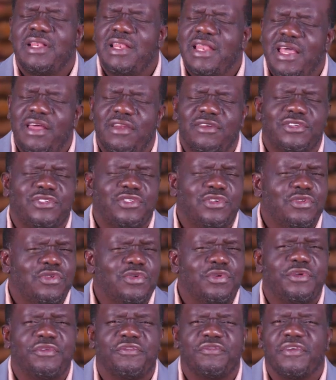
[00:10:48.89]
Let us
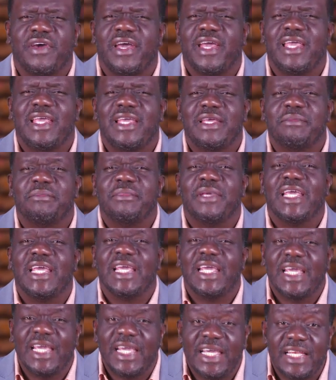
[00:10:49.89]
glorify him
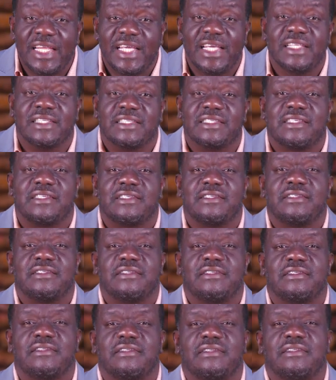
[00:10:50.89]
in it
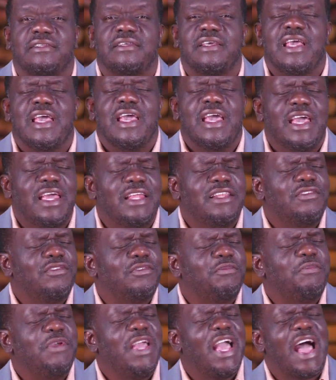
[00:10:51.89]
and
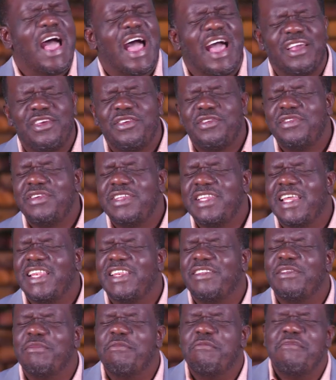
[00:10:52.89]
not be arguing
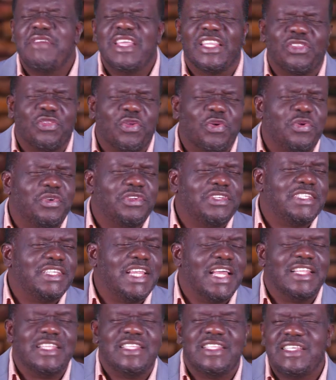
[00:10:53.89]
in the method
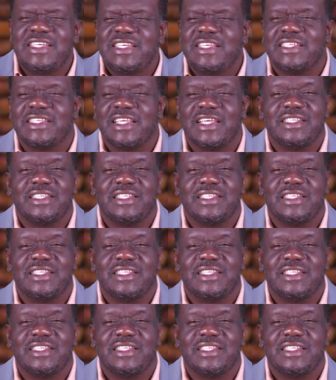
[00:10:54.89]
and this.